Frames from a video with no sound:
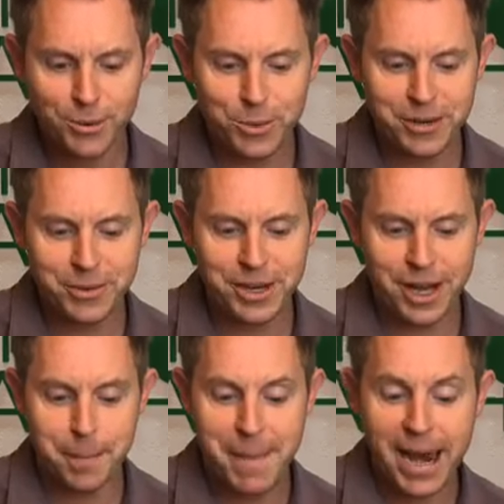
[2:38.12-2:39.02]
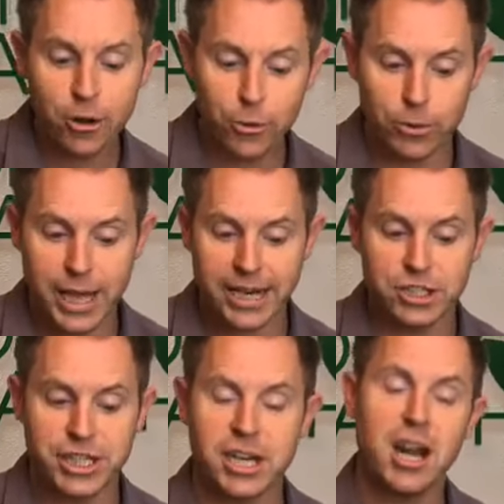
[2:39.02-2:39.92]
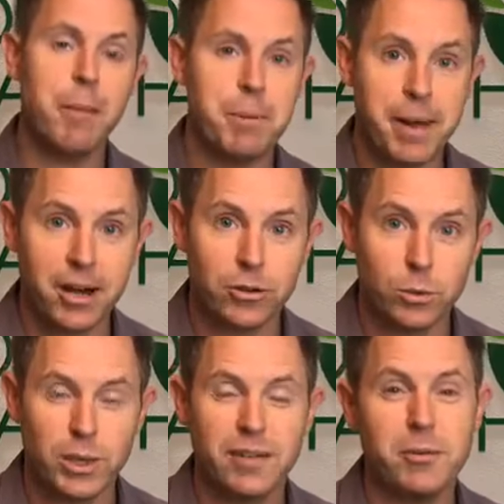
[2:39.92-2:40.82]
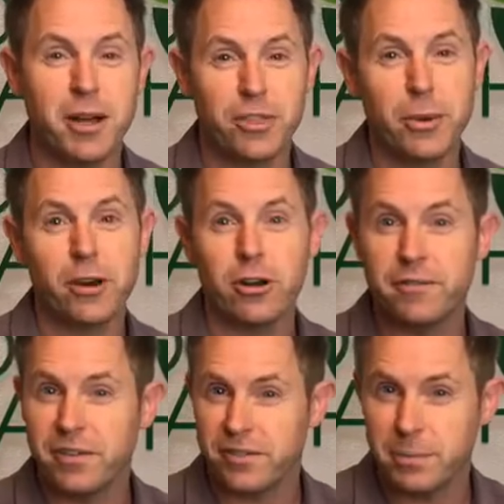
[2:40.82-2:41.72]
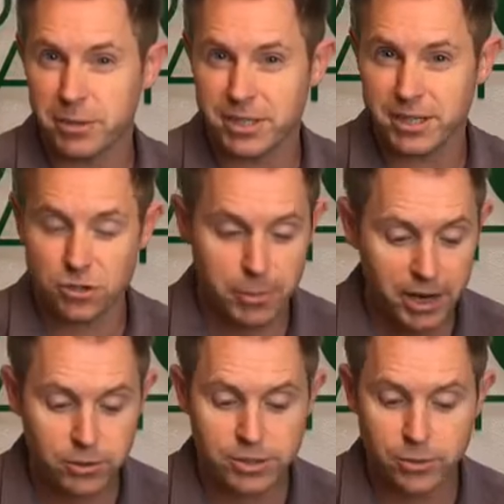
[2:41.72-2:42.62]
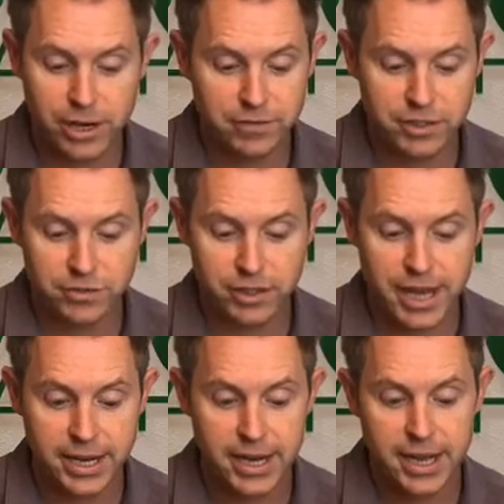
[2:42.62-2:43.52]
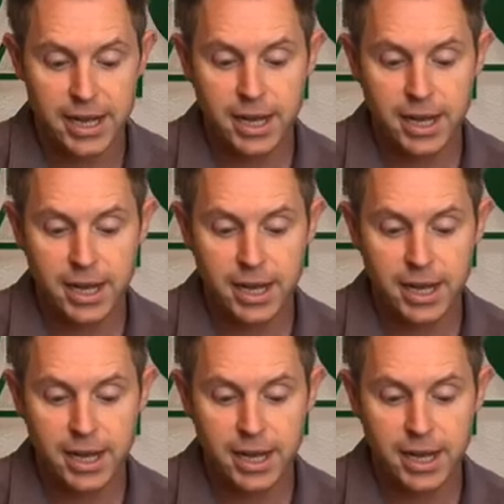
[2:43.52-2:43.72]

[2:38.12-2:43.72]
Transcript: We would, mackerel, actually a cup of mackerel will give you about 350%. So mackerel's a great fish for that.